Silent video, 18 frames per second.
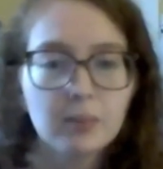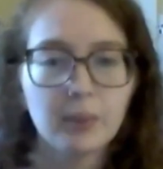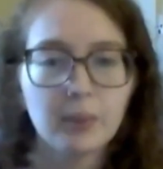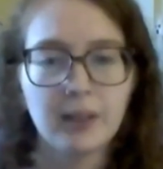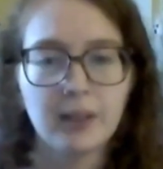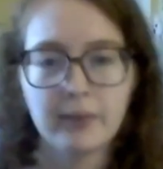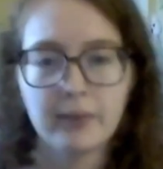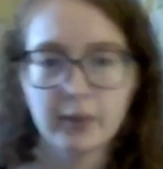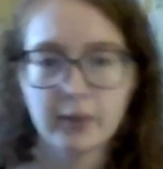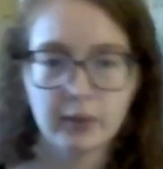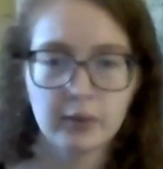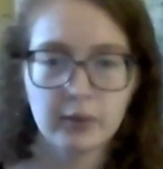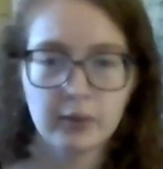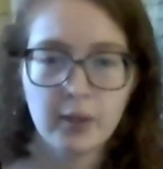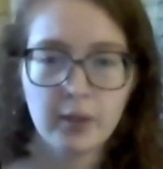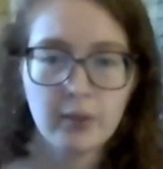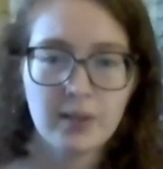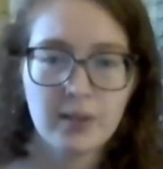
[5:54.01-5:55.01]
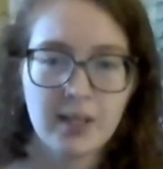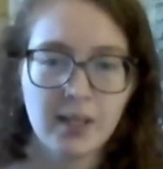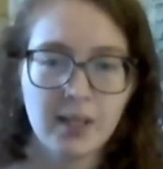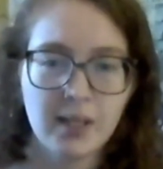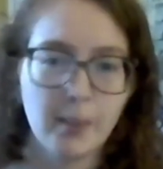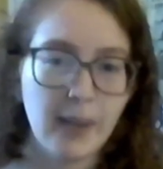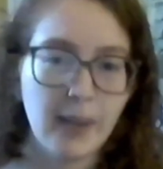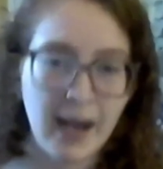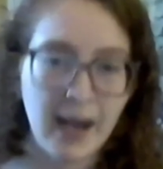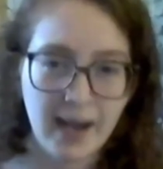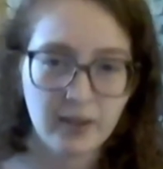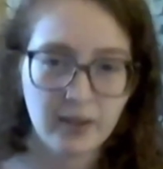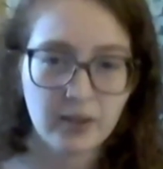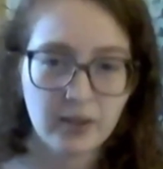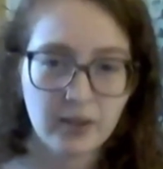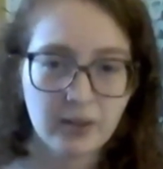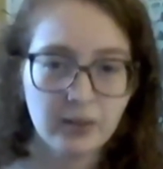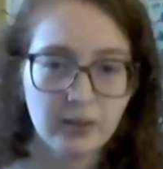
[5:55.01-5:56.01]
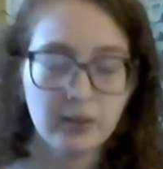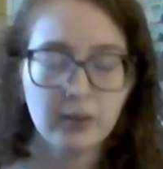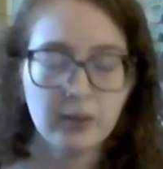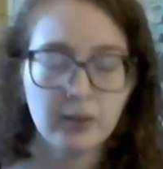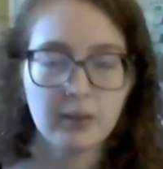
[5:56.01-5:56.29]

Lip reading: but if you're noticing a pattern